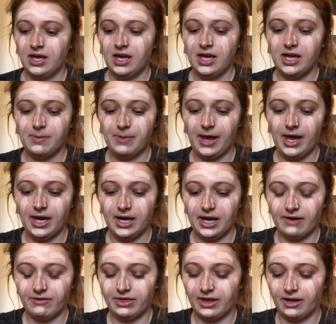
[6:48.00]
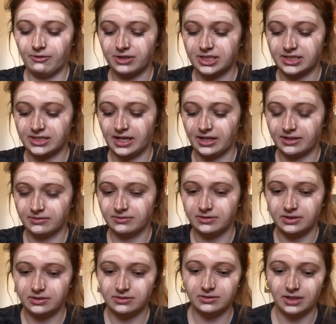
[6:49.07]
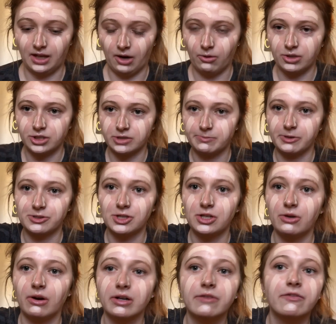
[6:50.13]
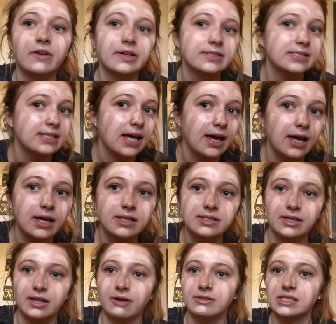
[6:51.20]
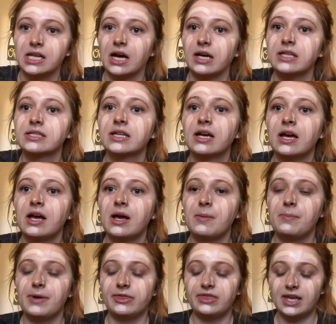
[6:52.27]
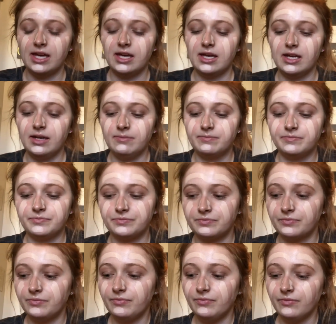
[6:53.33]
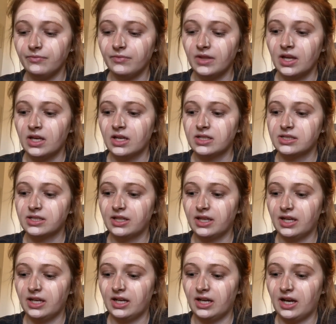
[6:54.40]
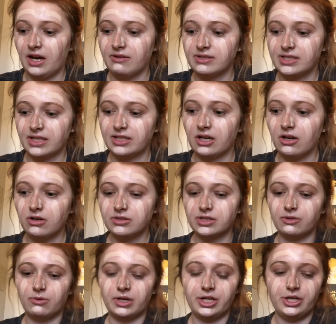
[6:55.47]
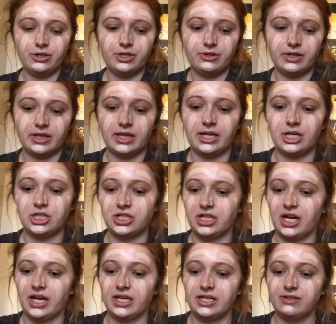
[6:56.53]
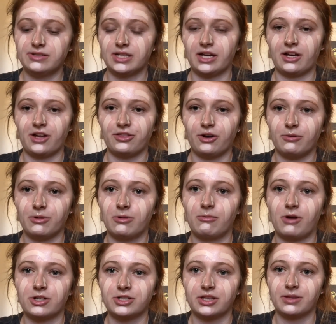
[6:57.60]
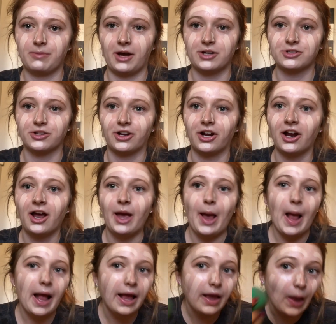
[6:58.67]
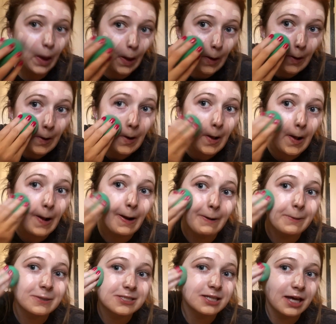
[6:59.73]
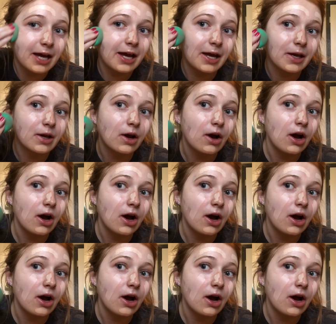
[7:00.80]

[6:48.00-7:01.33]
he paid and everything, which is like, you know, what you're supposed to do on a first date, so that was nice. But then, so then I was like, oh, so what are you doing later tonight? And he was like, I thought we were watching The Bachelor. And I was like,